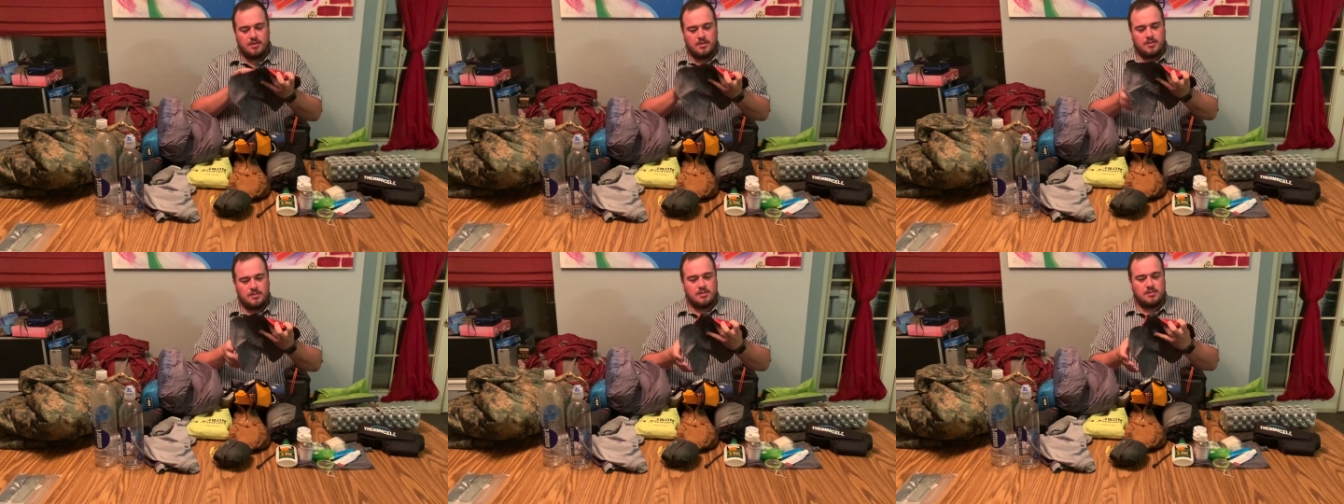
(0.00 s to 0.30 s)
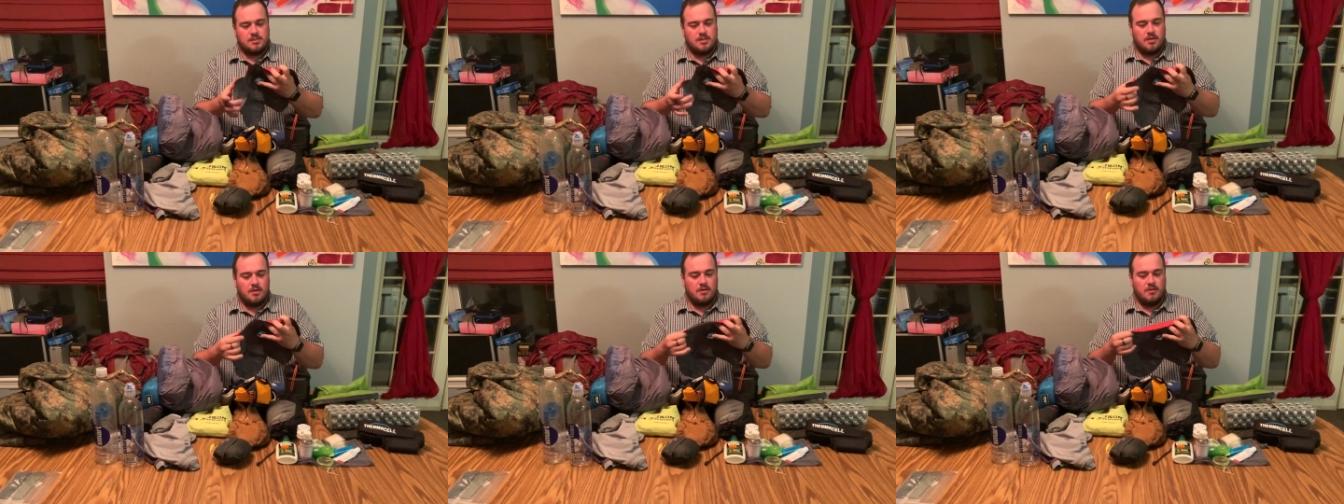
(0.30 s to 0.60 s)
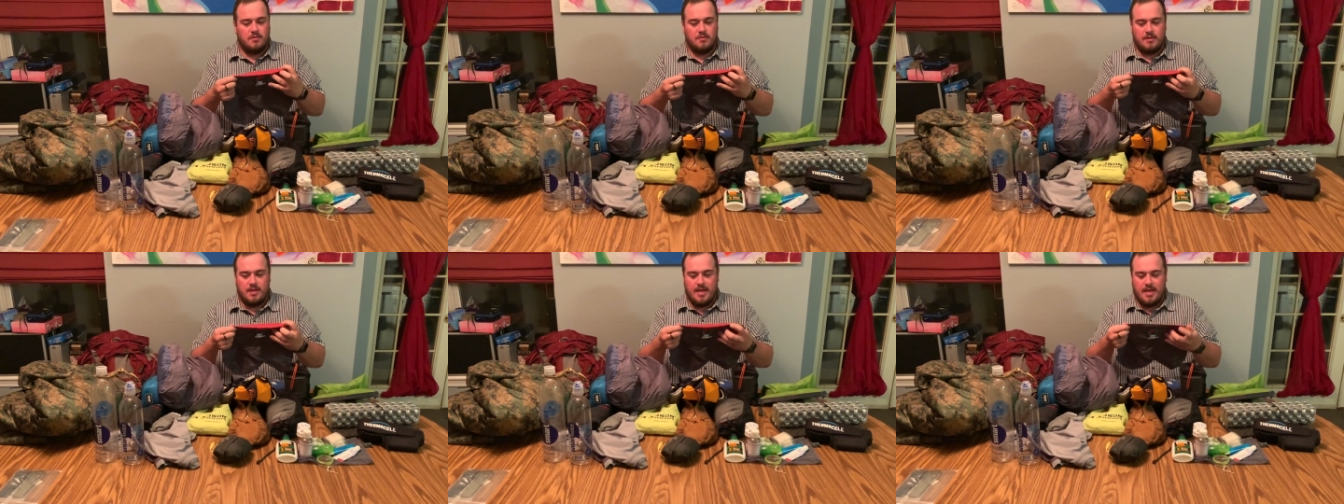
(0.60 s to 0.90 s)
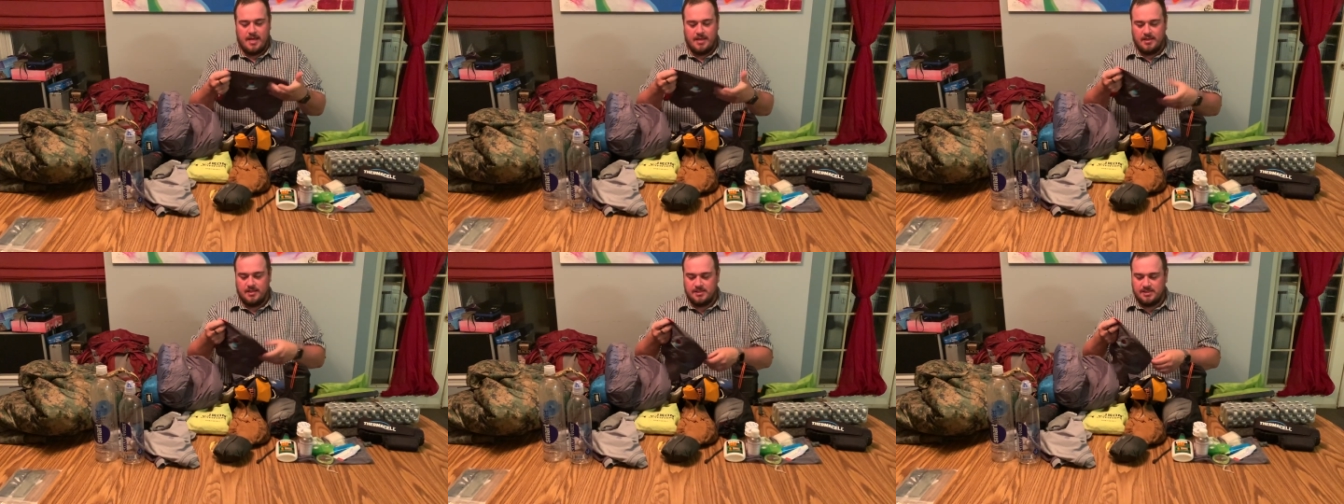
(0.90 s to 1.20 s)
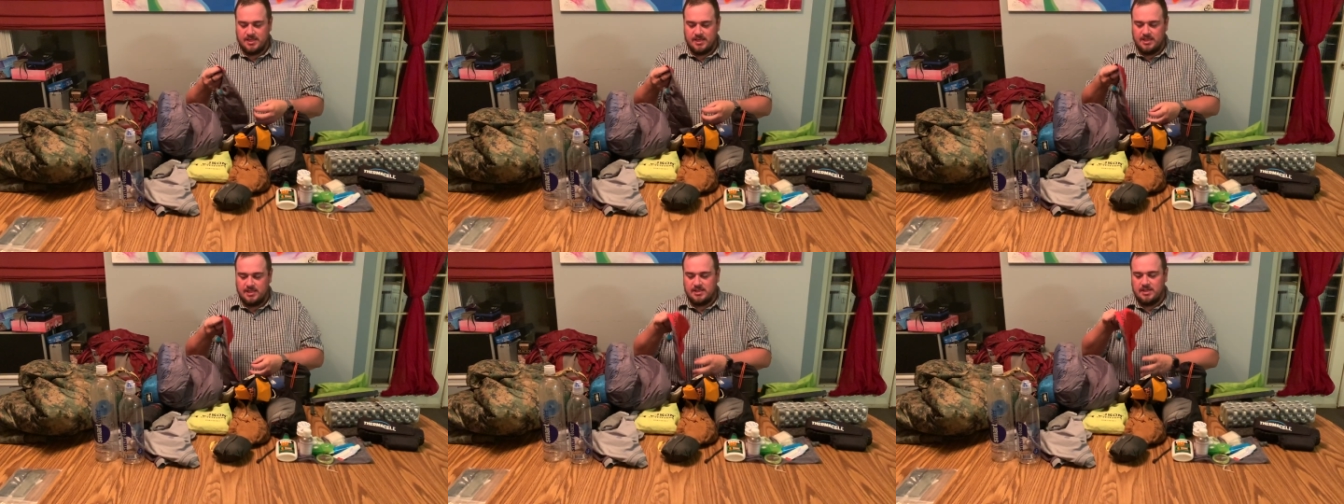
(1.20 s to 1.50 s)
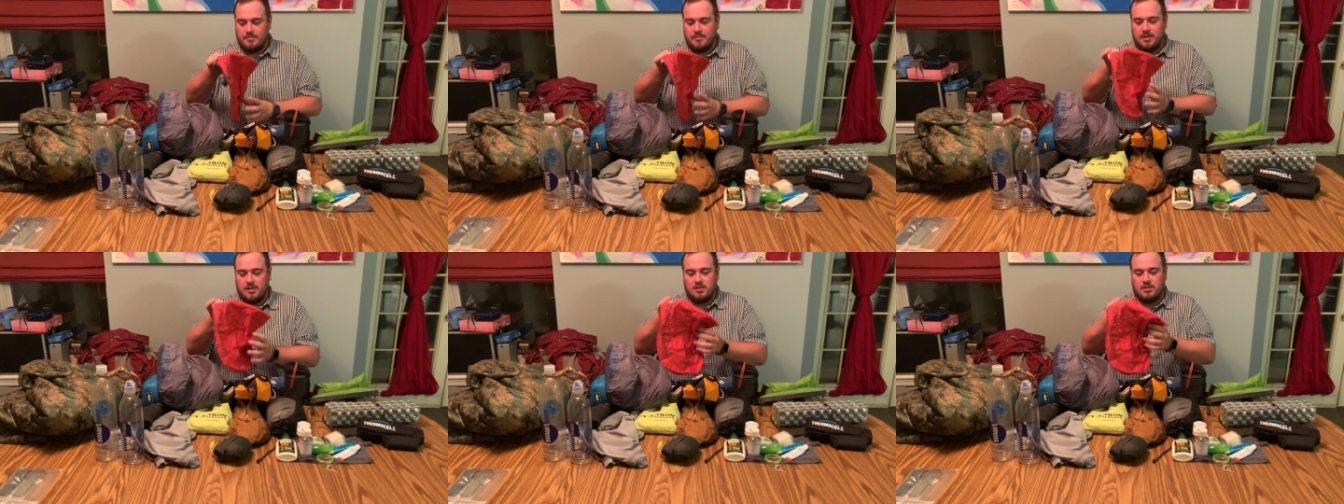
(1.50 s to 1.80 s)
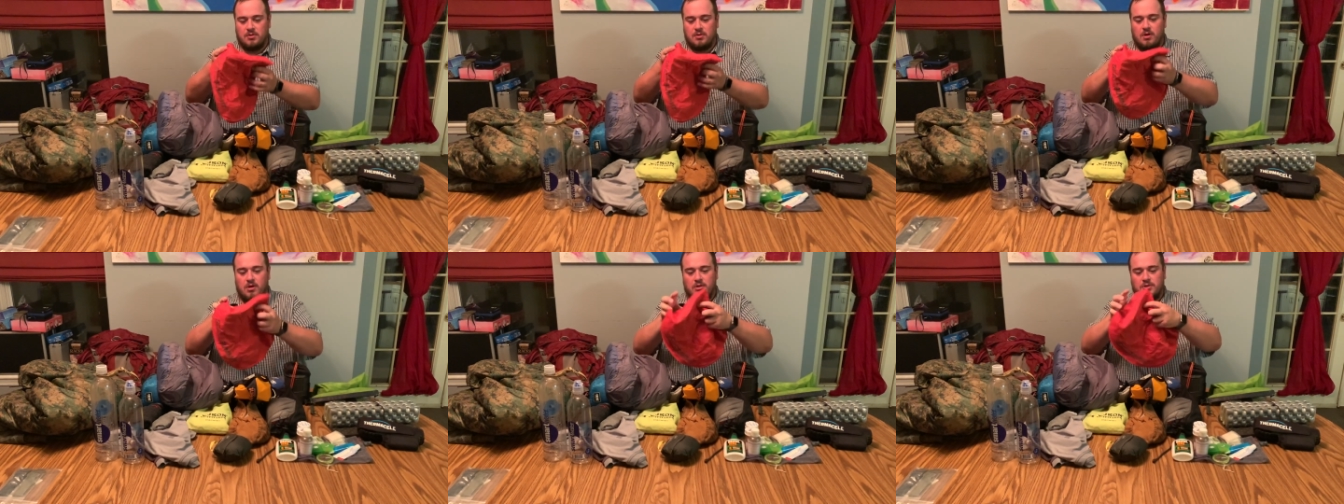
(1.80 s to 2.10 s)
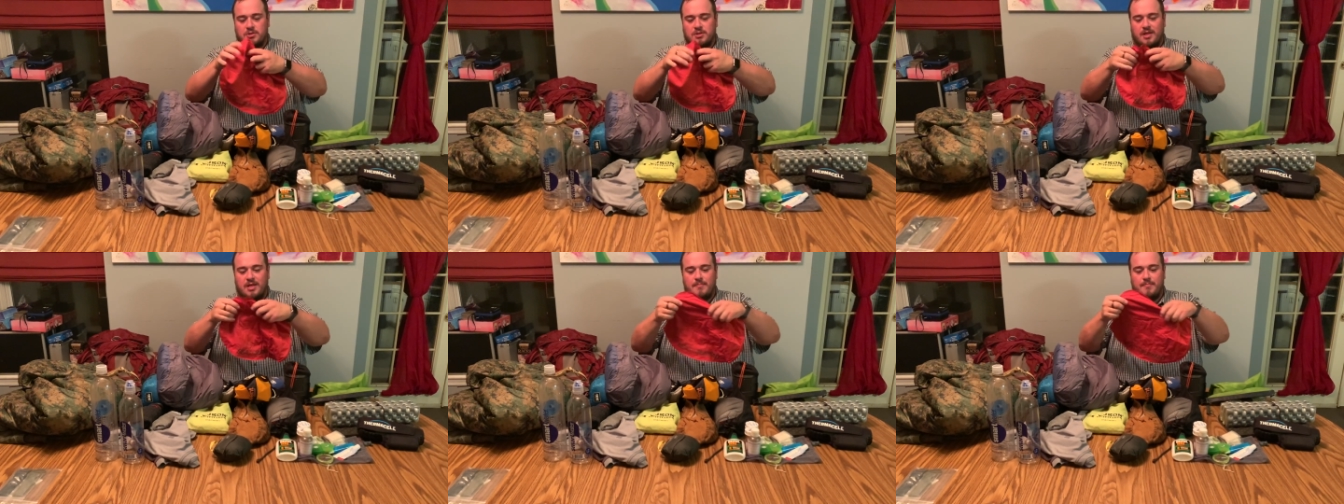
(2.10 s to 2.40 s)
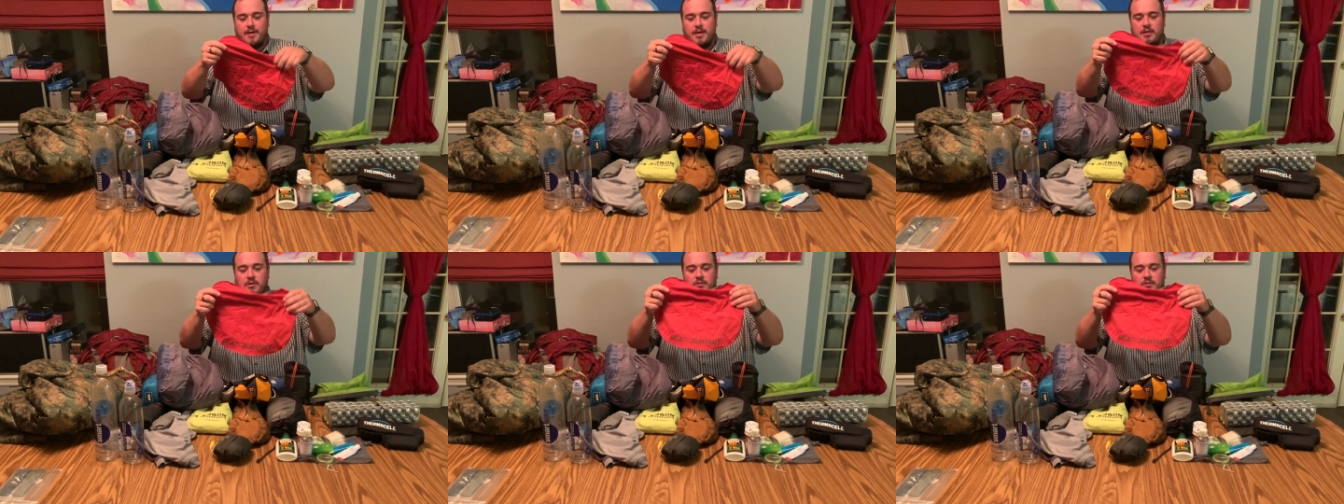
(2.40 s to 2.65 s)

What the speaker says: So yeah, the Sea to Summit little ultralight pillow